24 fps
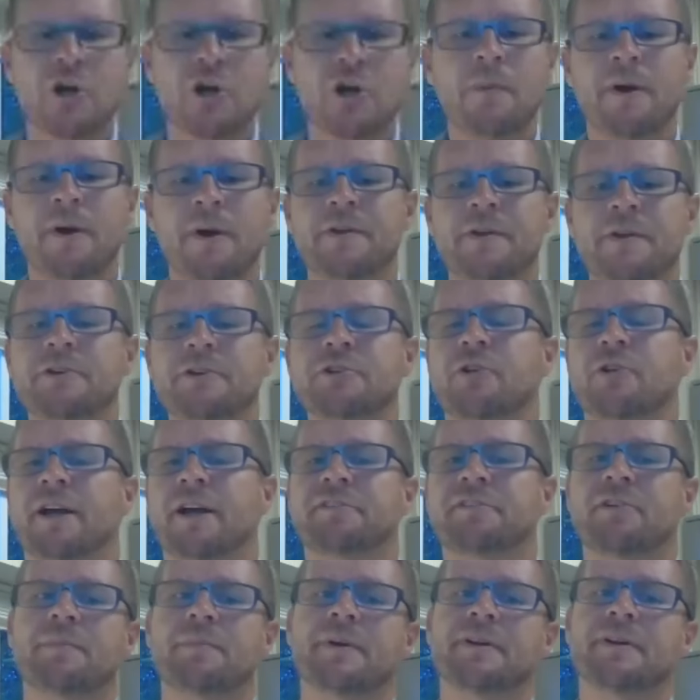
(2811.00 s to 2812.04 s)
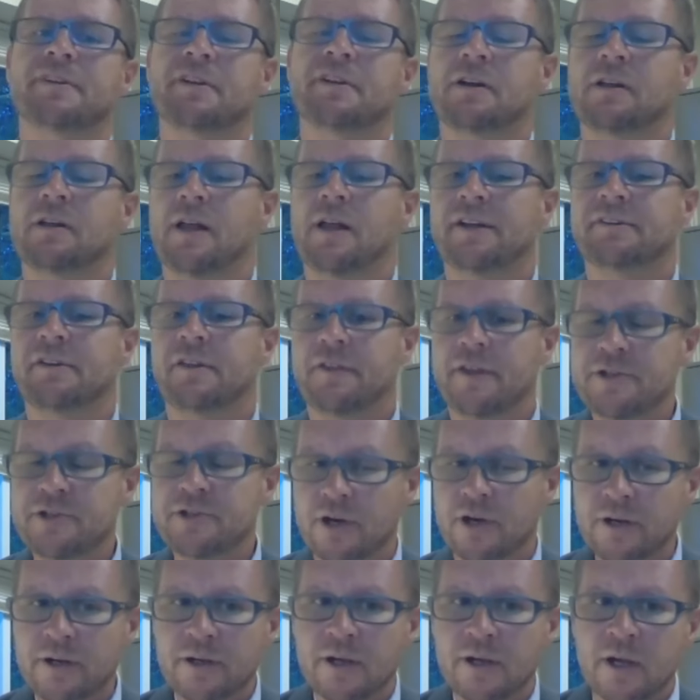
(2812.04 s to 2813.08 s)
up on their transcript as a class that they
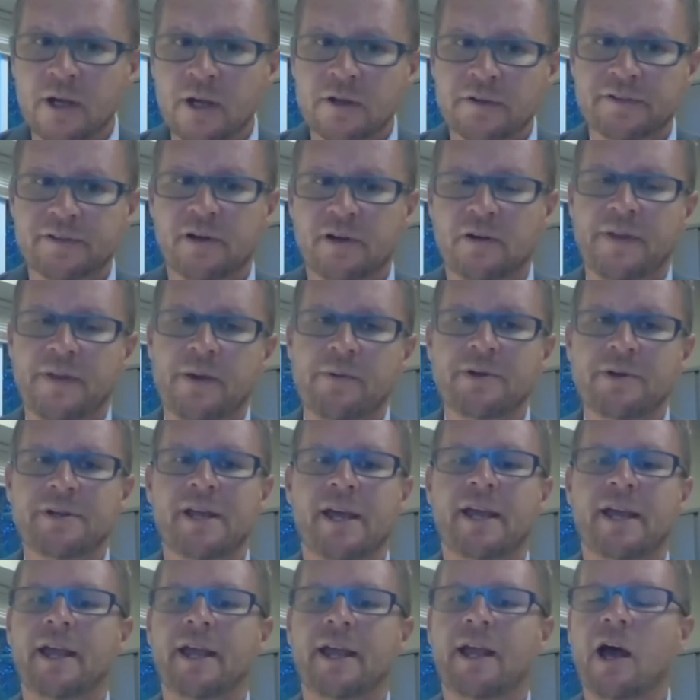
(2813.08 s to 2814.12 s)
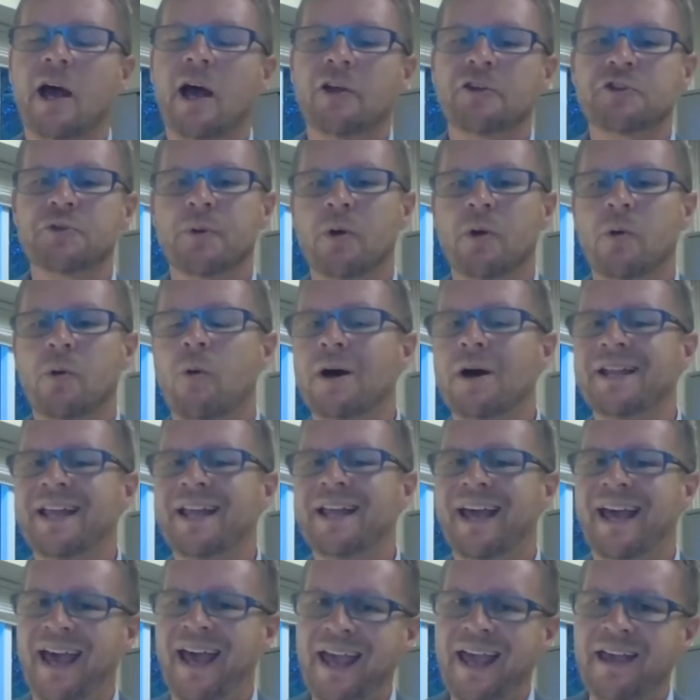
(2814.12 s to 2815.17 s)
took. So if they were taking Algebra
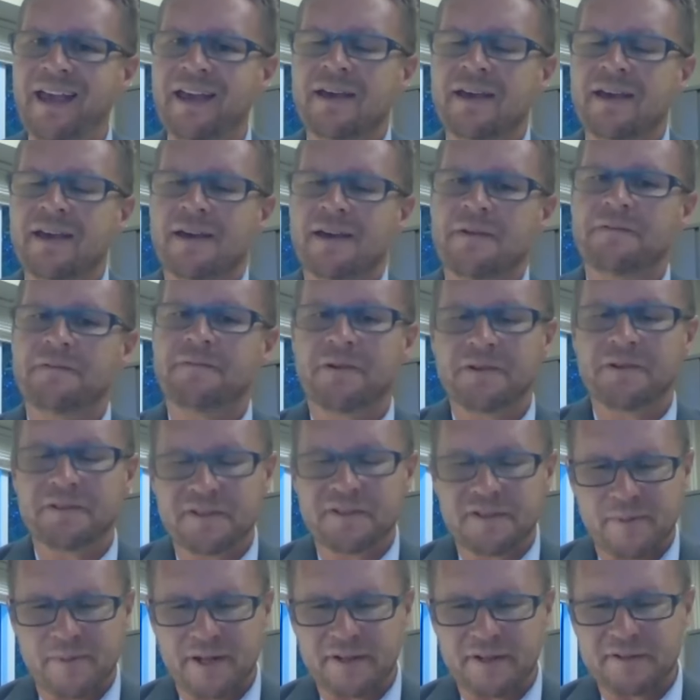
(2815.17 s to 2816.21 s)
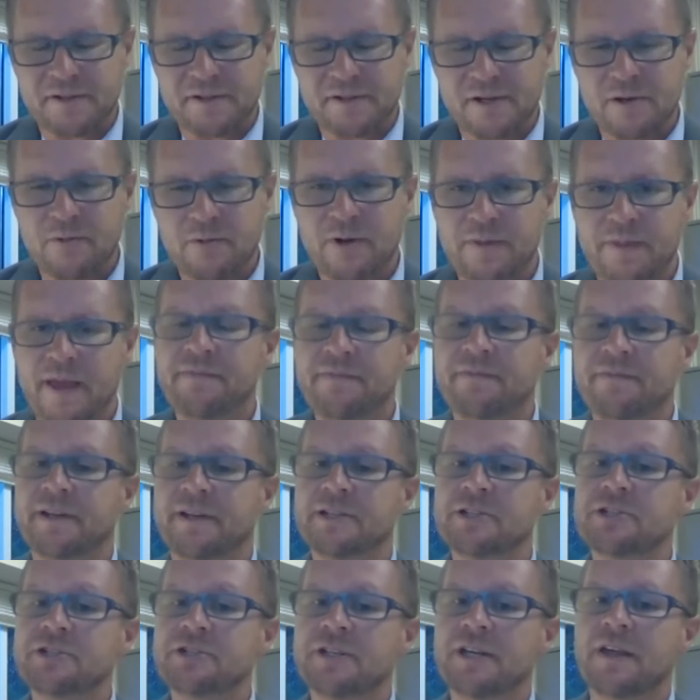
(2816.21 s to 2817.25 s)
1A the first semester, when they
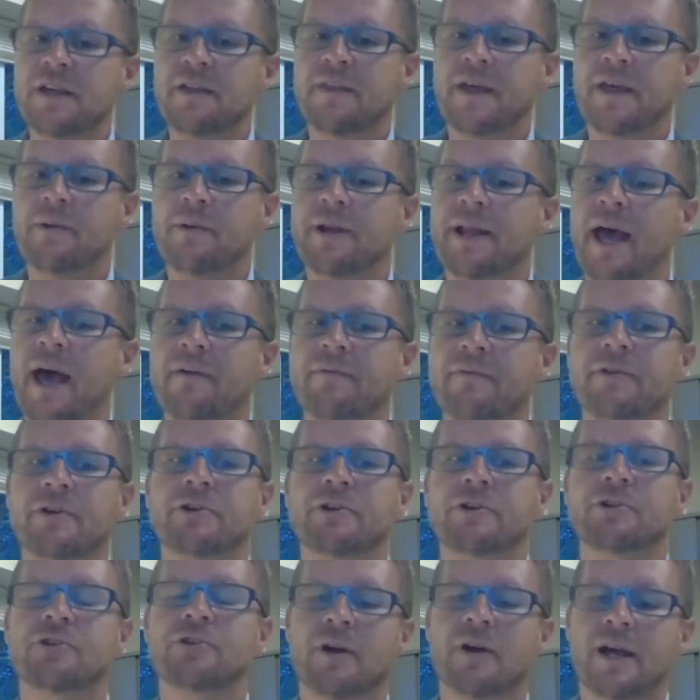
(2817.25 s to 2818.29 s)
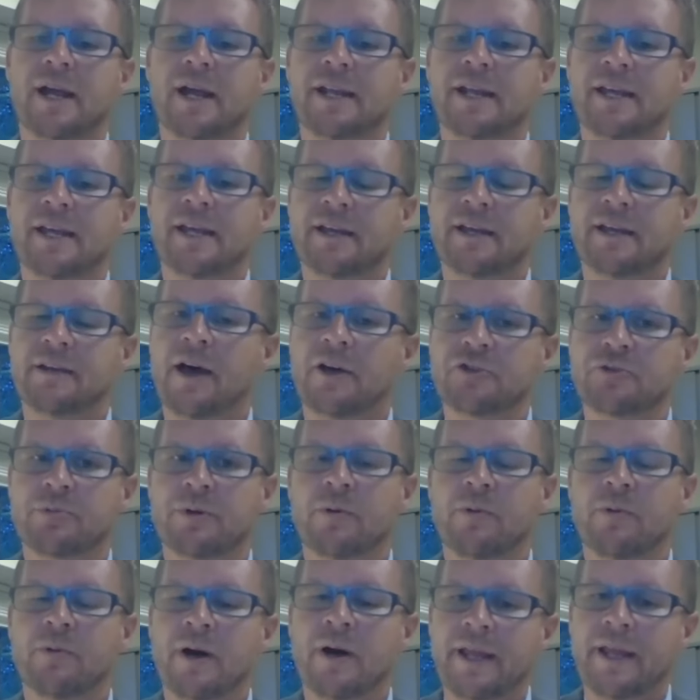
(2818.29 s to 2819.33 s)
finished it, they would have their grade in
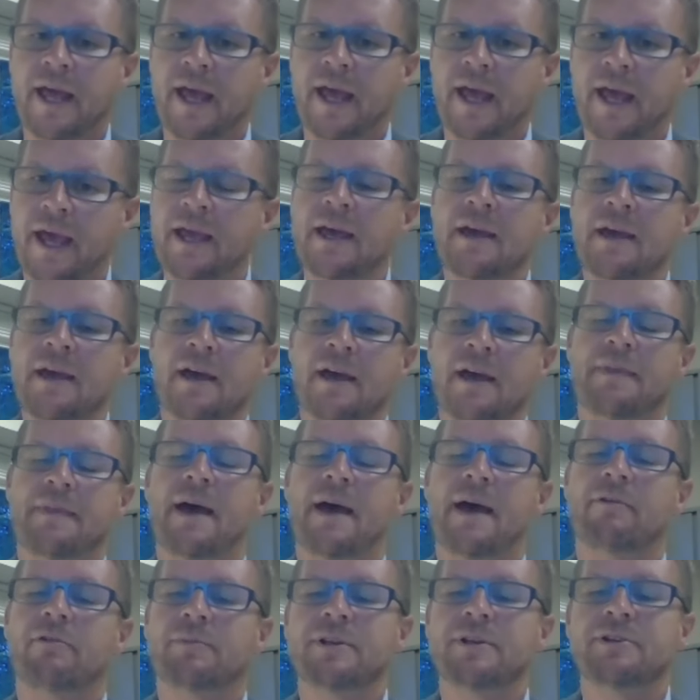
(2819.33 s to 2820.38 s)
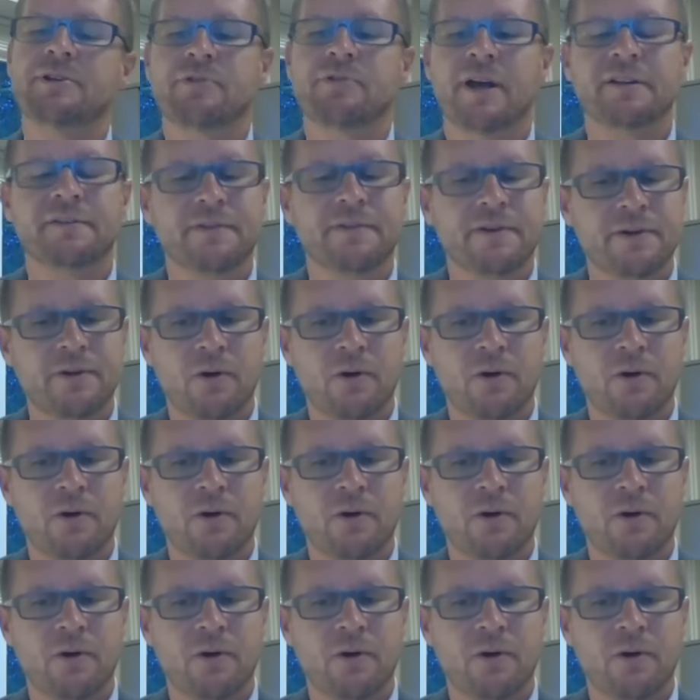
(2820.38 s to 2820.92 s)
Algebra 1A, and that would be transferred